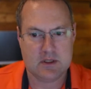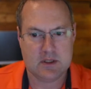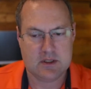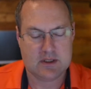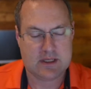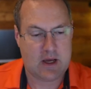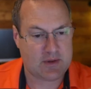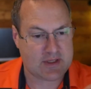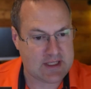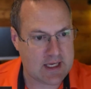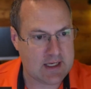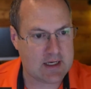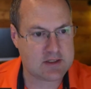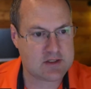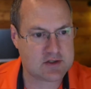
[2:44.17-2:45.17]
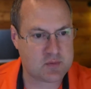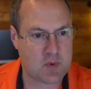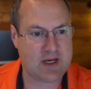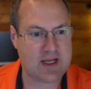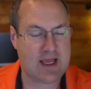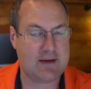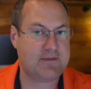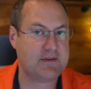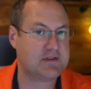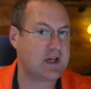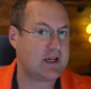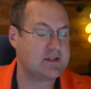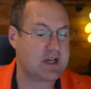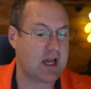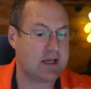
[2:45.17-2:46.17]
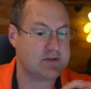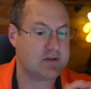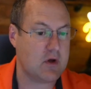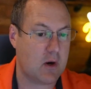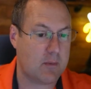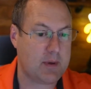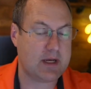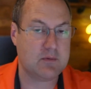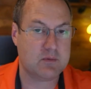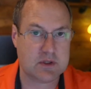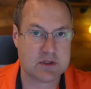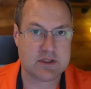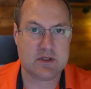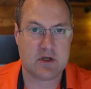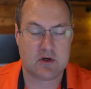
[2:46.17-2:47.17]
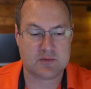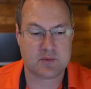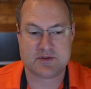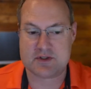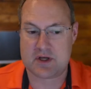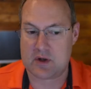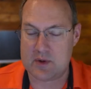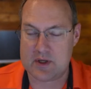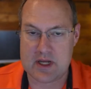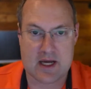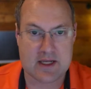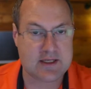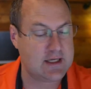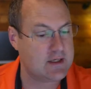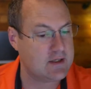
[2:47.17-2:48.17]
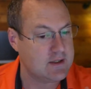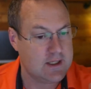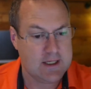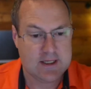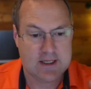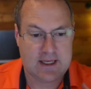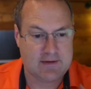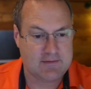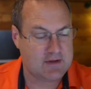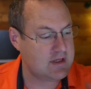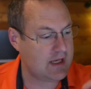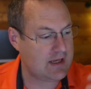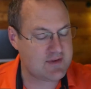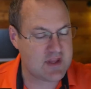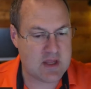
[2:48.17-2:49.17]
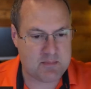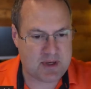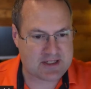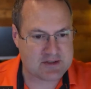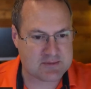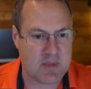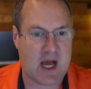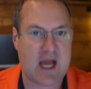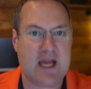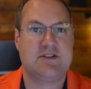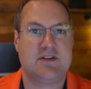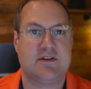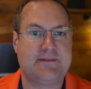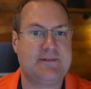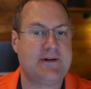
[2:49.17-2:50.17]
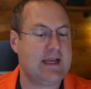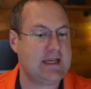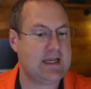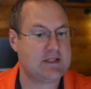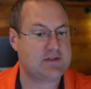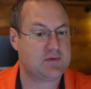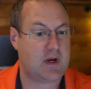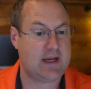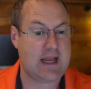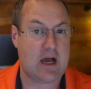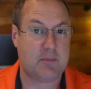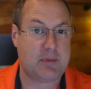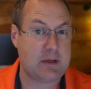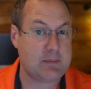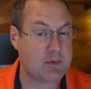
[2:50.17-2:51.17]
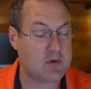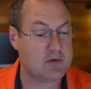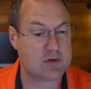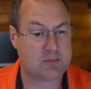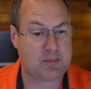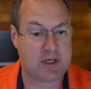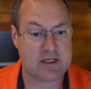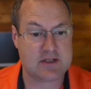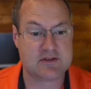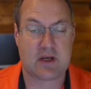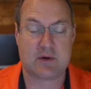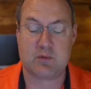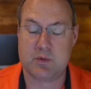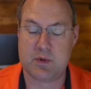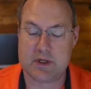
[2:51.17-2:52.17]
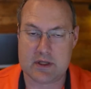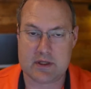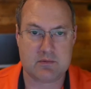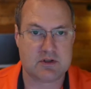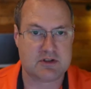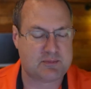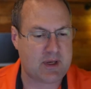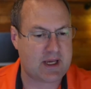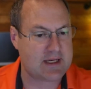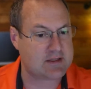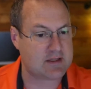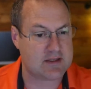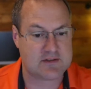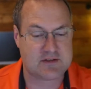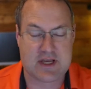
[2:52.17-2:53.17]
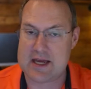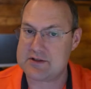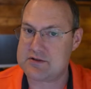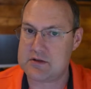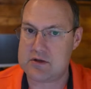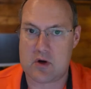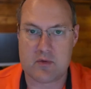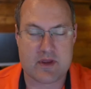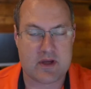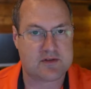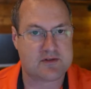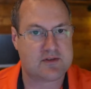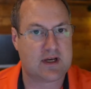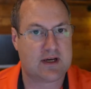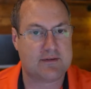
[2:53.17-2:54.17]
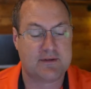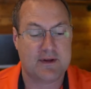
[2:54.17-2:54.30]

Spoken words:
Now, again, I just want to emphasize, guys, nobody really knows what's going on here. Even the best minds in finance right now, people whose opinions I really respect, and these guys know their stuff,